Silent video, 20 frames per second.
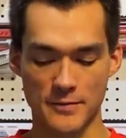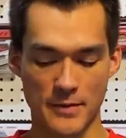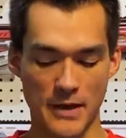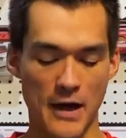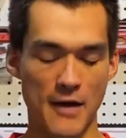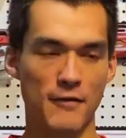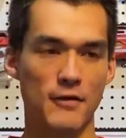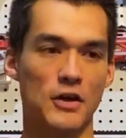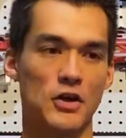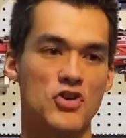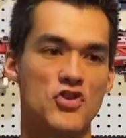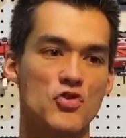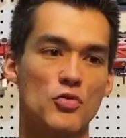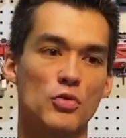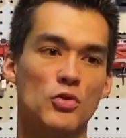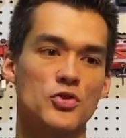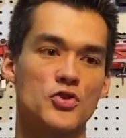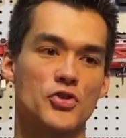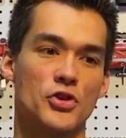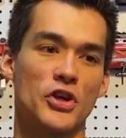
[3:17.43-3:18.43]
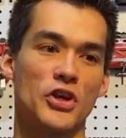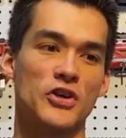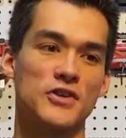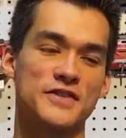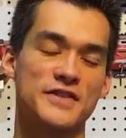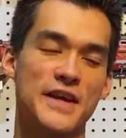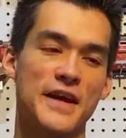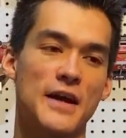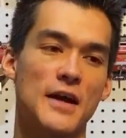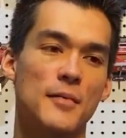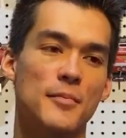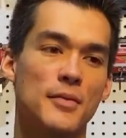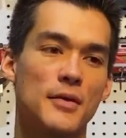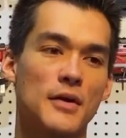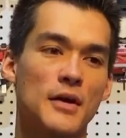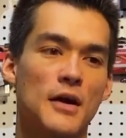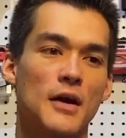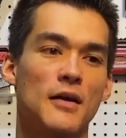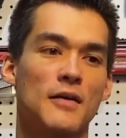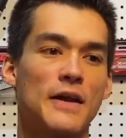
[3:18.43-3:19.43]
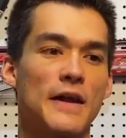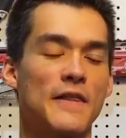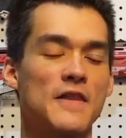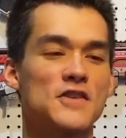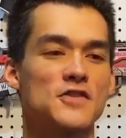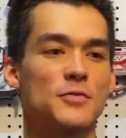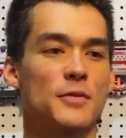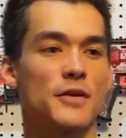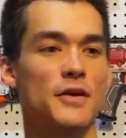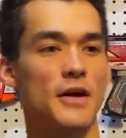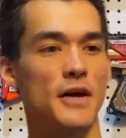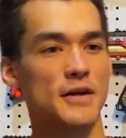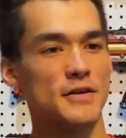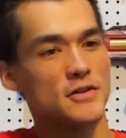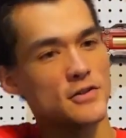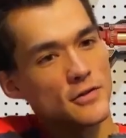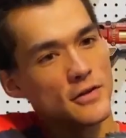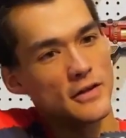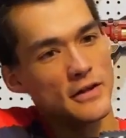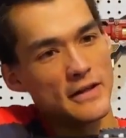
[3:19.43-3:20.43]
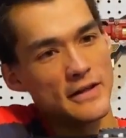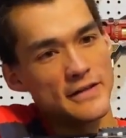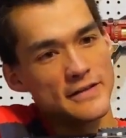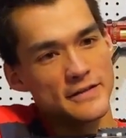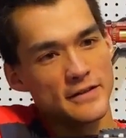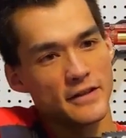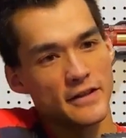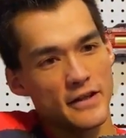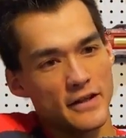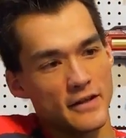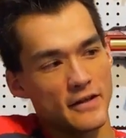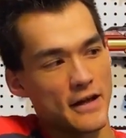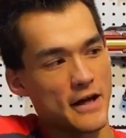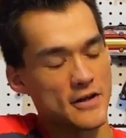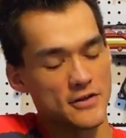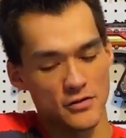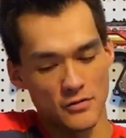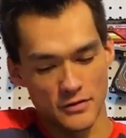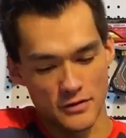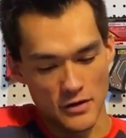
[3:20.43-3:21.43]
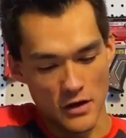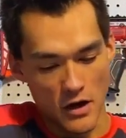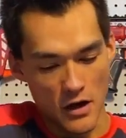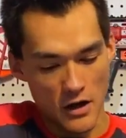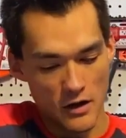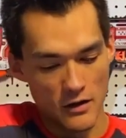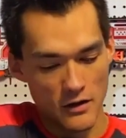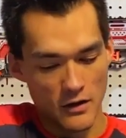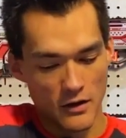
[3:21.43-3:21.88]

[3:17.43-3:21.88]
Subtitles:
But having a dual trigger setup like this one does, you can easily, as you saw,